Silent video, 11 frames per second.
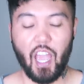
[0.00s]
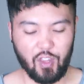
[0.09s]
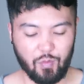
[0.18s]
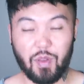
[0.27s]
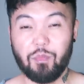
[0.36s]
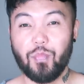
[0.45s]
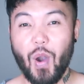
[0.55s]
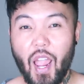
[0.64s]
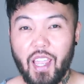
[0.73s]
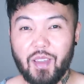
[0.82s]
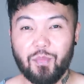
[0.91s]
And you've been
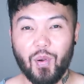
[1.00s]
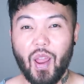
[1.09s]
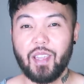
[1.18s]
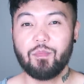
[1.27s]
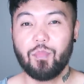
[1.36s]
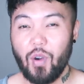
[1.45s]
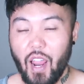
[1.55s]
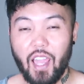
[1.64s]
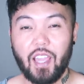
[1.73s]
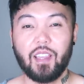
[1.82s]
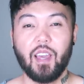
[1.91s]
praying and praying and
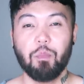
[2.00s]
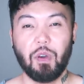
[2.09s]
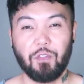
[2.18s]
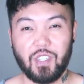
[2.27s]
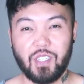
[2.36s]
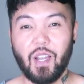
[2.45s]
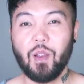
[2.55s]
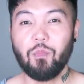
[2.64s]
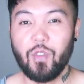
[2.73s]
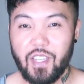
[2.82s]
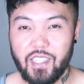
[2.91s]
praying, but for
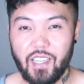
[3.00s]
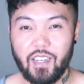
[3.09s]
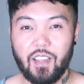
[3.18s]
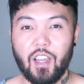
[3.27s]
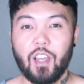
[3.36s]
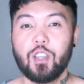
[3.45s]
some reason,